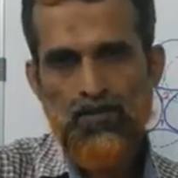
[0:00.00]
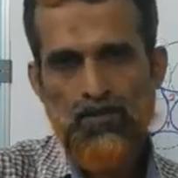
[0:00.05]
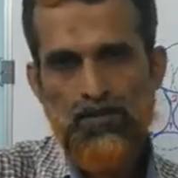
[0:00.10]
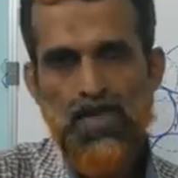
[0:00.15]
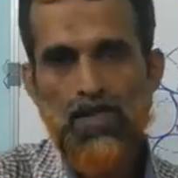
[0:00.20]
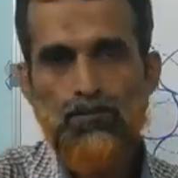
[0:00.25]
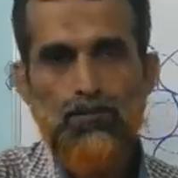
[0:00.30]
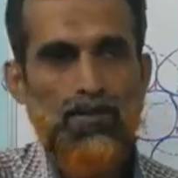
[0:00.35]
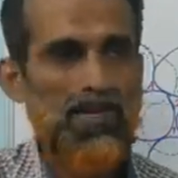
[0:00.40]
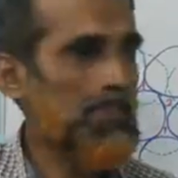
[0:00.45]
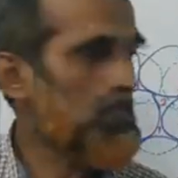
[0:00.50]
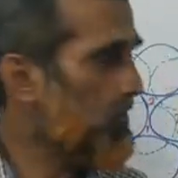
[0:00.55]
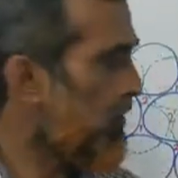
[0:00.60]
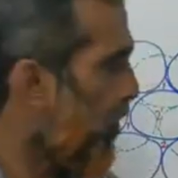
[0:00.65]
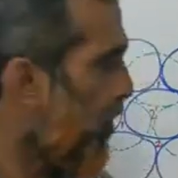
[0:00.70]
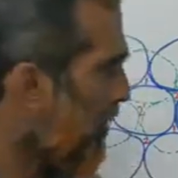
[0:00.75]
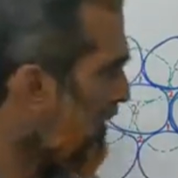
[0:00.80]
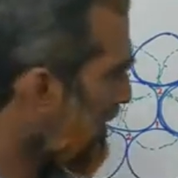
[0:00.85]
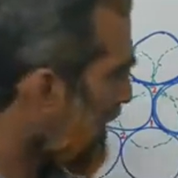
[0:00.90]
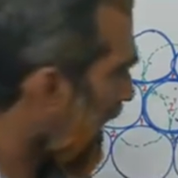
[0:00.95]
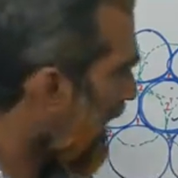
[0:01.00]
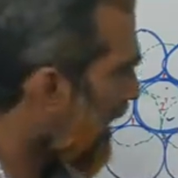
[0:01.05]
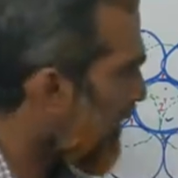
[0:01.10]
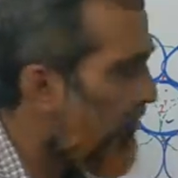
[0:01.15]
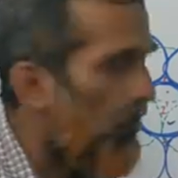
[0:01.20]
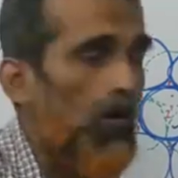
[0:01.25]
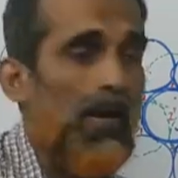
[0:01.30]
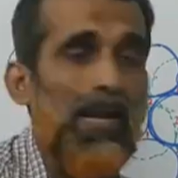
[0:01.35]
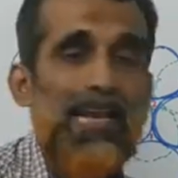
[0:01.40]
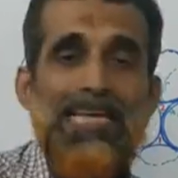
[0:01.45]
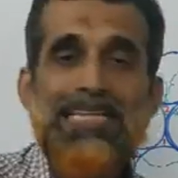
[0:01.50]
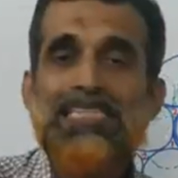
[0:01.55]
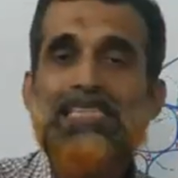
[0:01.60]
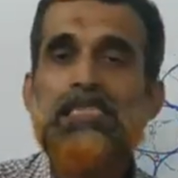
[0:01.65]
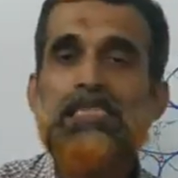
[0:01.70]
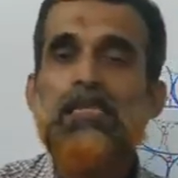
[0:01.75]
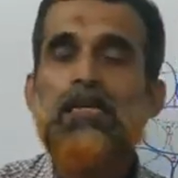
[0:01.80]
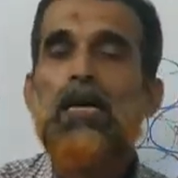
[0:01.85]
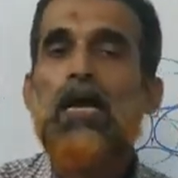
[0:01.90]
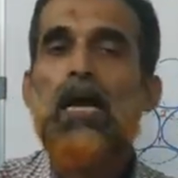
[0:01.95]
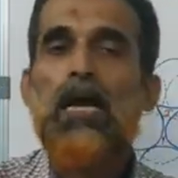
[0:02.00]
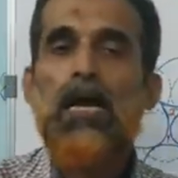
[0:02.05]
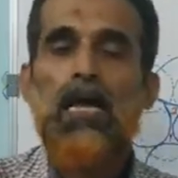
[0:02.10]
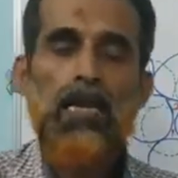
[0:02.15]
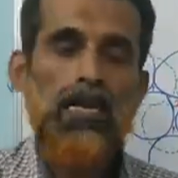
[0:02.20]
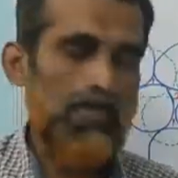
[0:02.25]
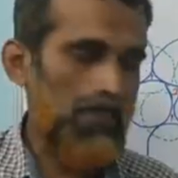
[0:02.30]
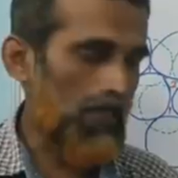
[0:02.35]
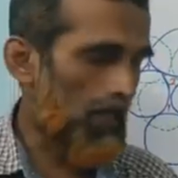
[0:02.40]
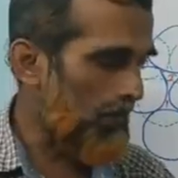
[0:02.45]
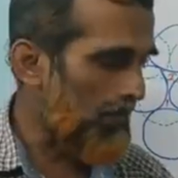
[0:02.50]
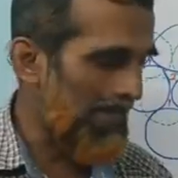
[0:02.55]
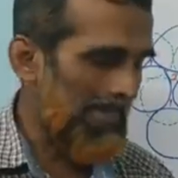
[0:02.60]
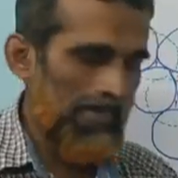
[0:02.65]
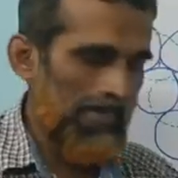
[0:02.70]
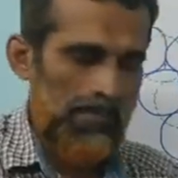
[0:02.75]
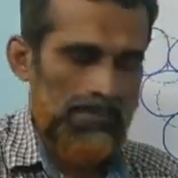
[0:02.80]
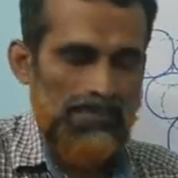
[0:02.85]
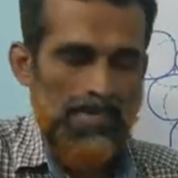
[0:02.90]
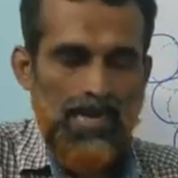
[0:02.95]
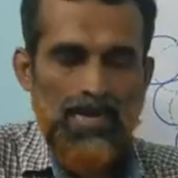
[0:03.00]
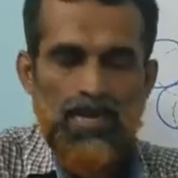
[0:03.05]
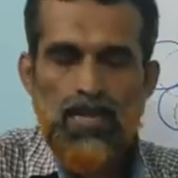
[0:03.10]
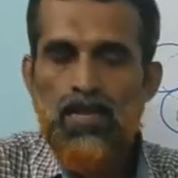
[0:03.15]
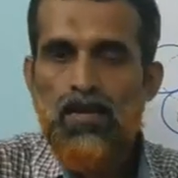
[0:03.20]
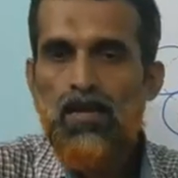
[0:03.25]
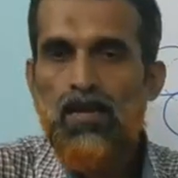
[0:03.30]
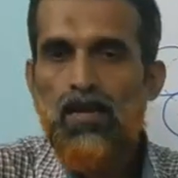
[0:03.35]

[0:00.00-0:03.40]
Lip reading: That means octahedral void is a little bigger than